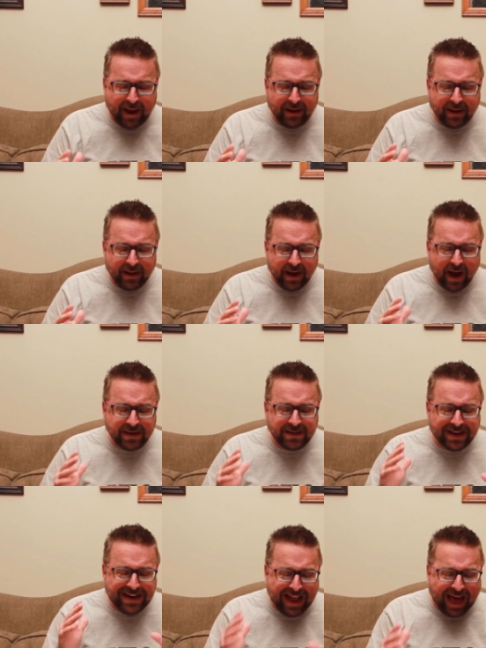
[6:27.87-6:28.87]
but
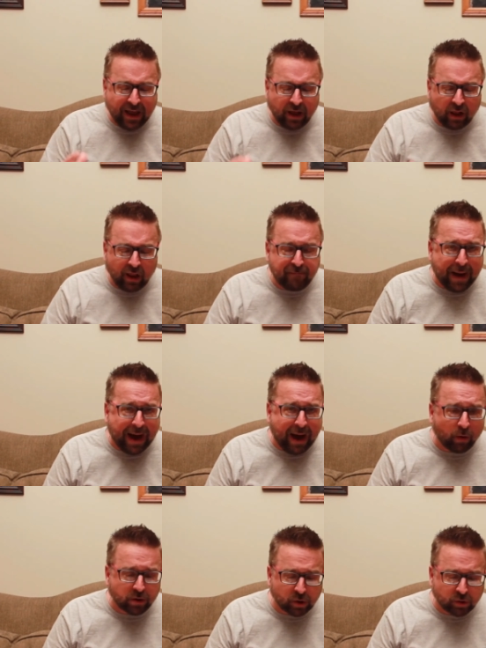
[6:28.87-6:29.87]
a denial
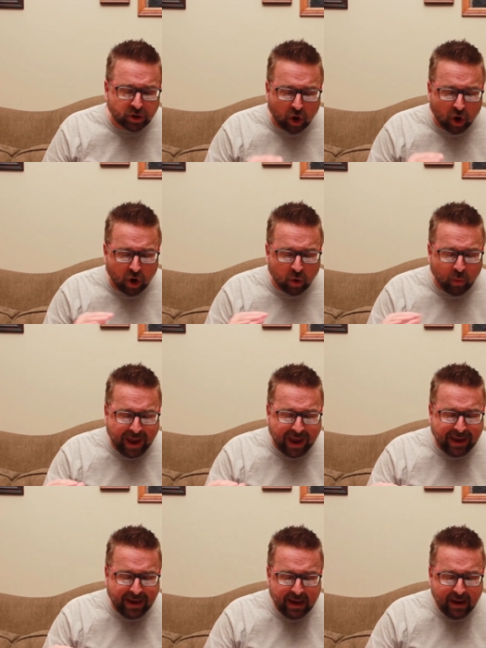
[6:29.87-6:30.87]
of power. So turn
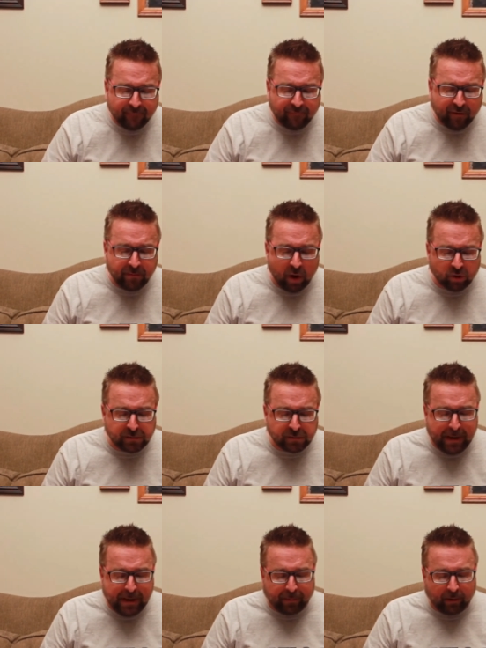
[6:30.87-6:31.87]
away from
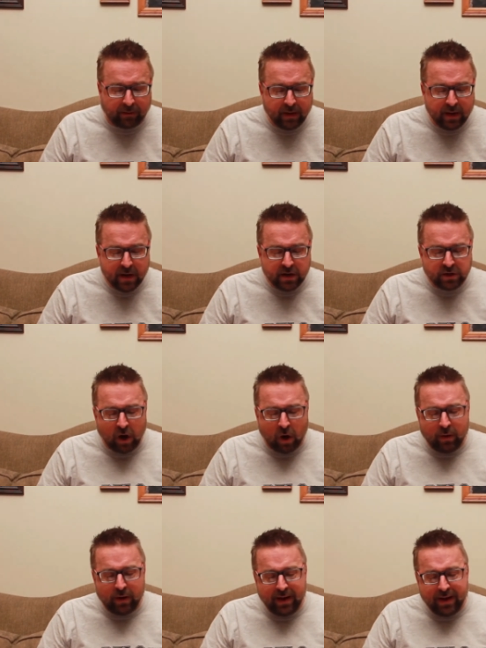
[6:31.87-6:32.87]
those people.
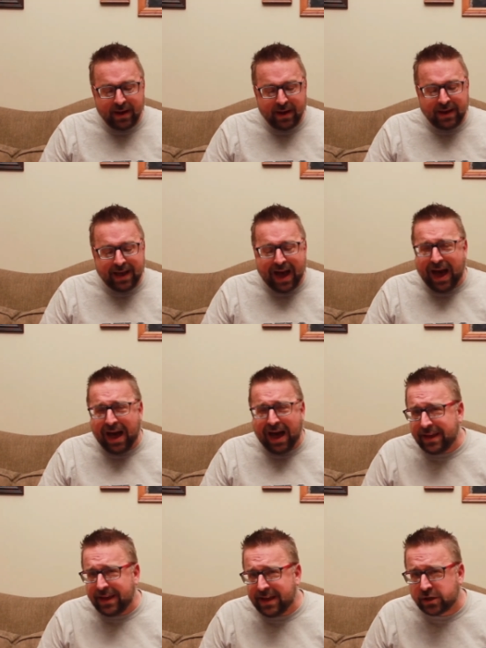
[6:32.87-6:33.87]
So
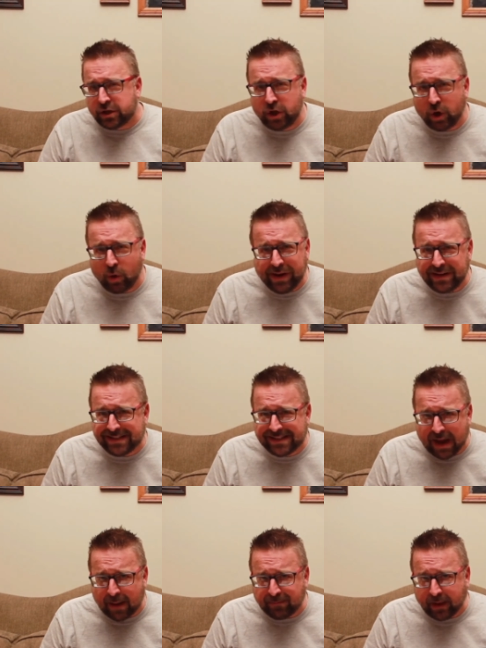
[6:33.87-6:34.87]
God is
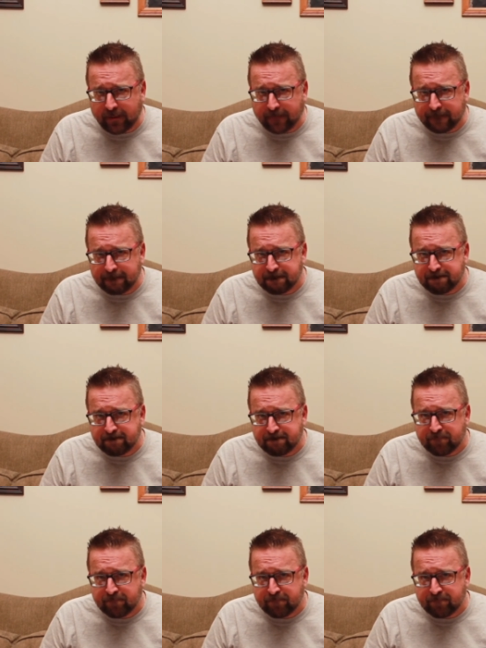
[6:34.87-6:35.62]
doing something